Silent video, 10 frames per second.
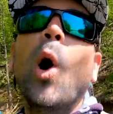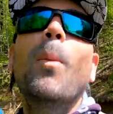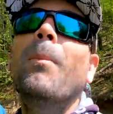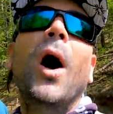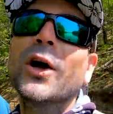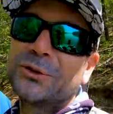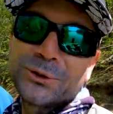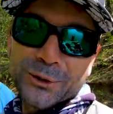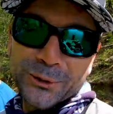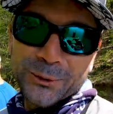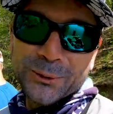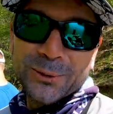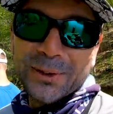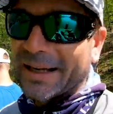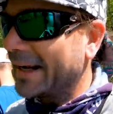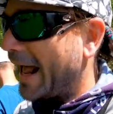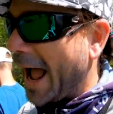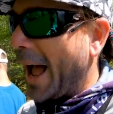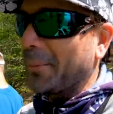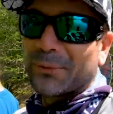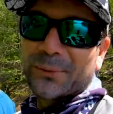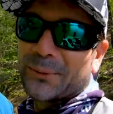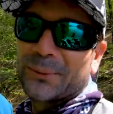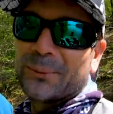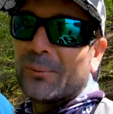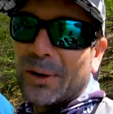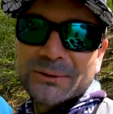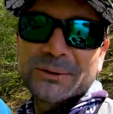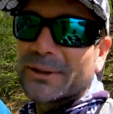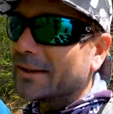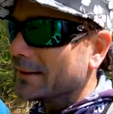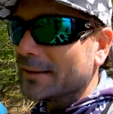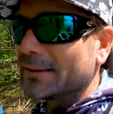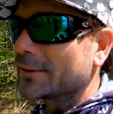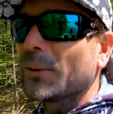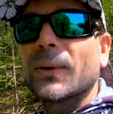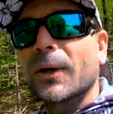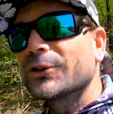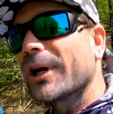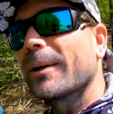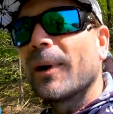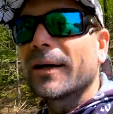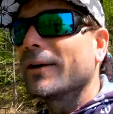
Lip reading: a monster, dude. Like an absolute monster. It's cool. Go check him out.